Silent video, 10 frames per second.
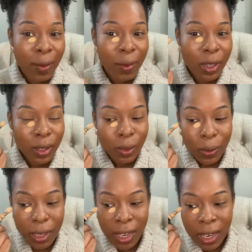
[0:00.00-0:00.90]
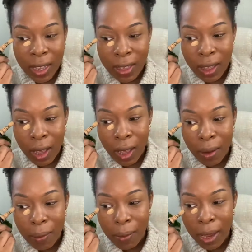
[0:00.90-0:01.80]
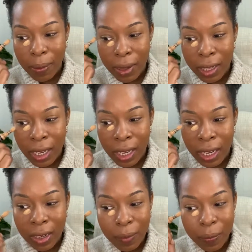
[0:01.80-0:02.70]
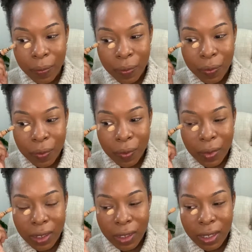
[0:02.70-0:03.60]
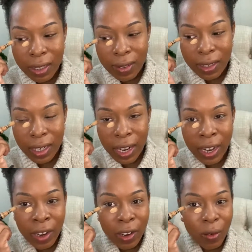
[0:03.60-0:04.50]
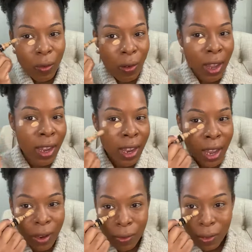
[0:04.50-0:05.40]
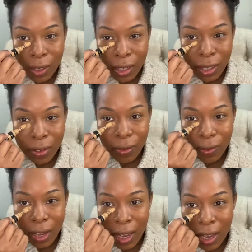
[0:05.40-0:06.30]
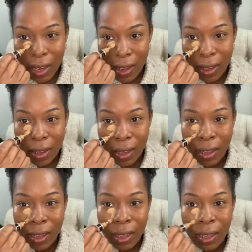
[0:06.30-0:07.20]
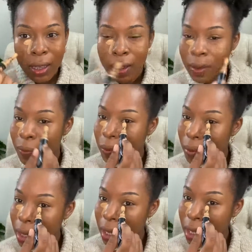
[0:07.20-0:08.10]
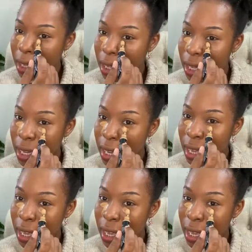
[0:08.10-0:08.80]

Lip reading: this one and the Maybelline Instant Age Rewind I really do like. But yeah,